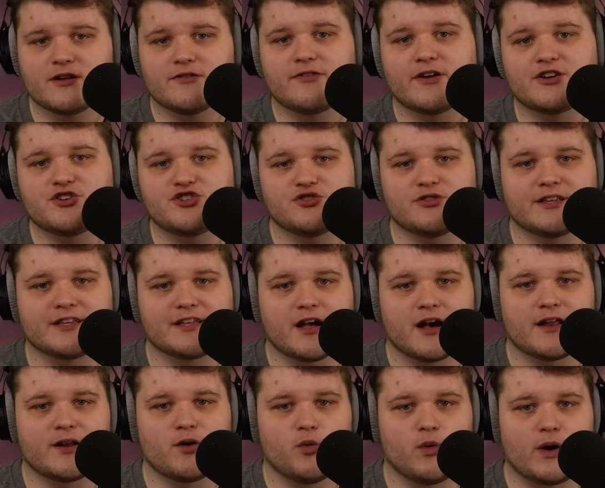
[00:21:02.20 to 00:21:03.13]
it eventually
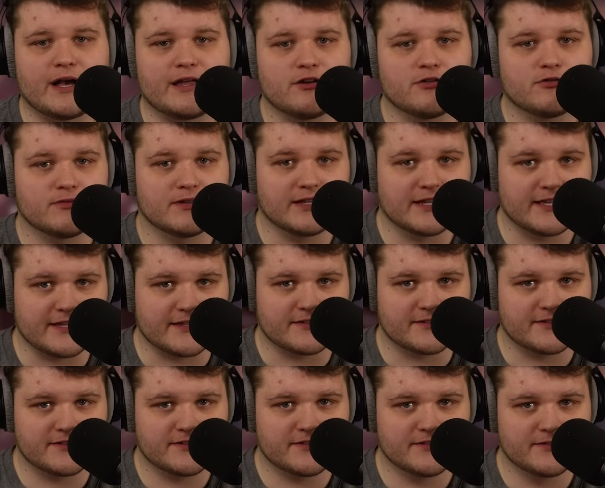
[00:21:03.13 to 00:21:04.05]
got a wider
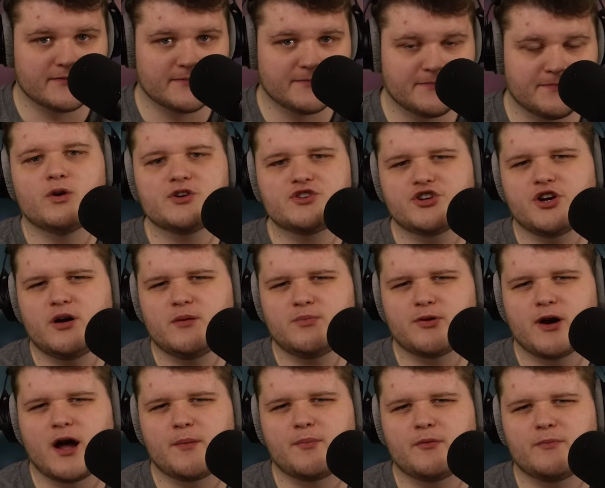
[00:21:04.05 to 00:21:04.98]
release which all
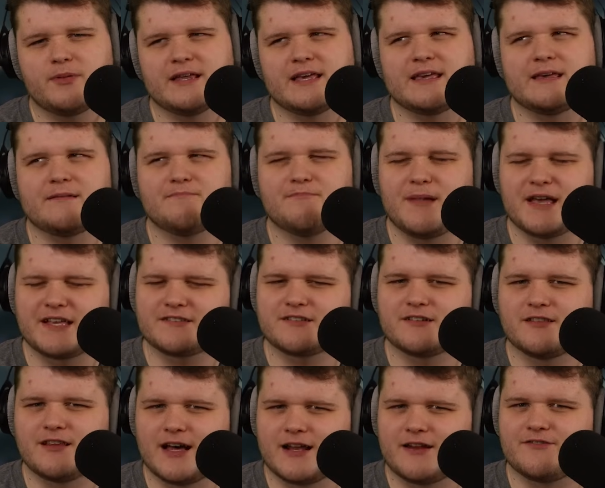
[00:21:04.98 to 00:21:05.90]
probably makes a
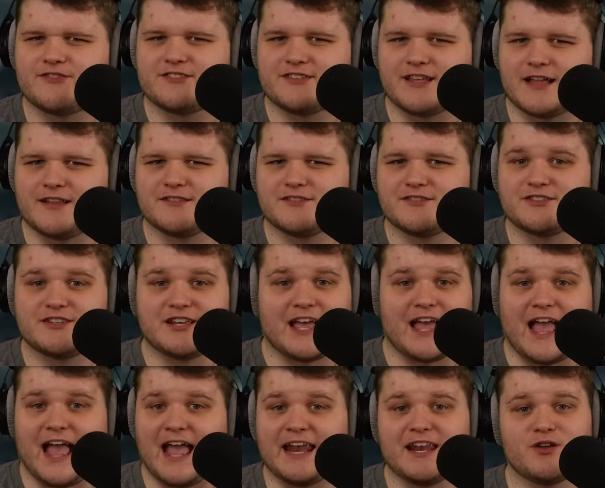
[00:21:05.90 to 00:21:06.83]
lot of sense
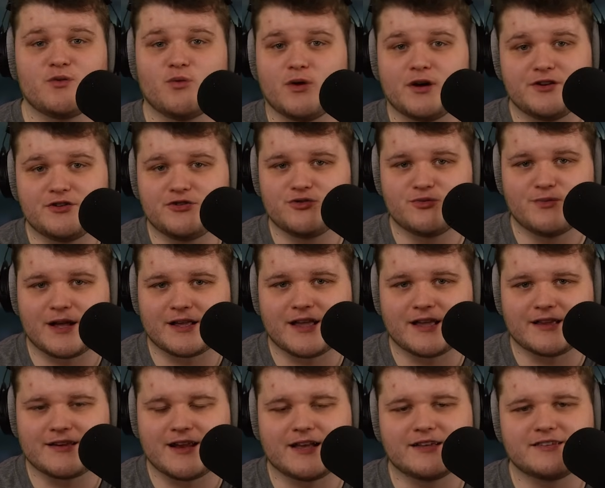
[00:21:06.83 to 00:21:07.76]
to anyone who
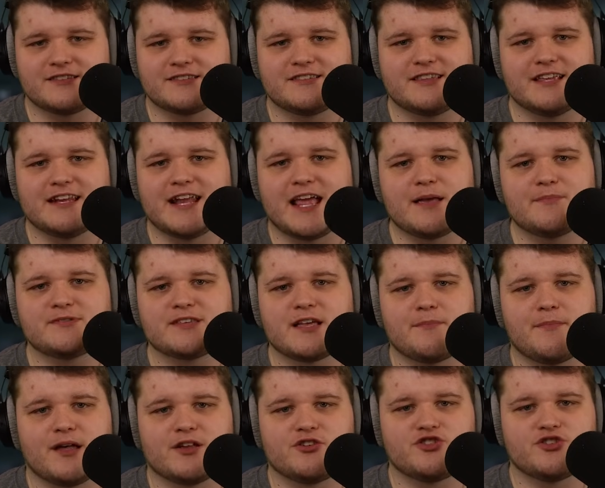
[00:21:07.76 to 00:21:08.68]
recognizes the names I
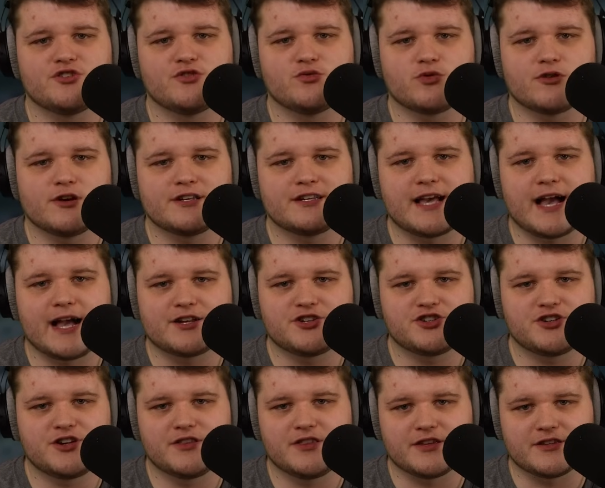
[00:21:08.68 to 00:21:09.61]
mentioned were
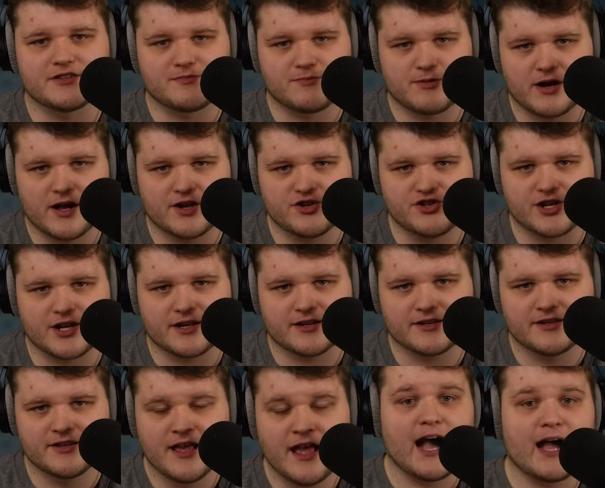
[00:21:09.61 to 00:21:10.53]
attached to this project.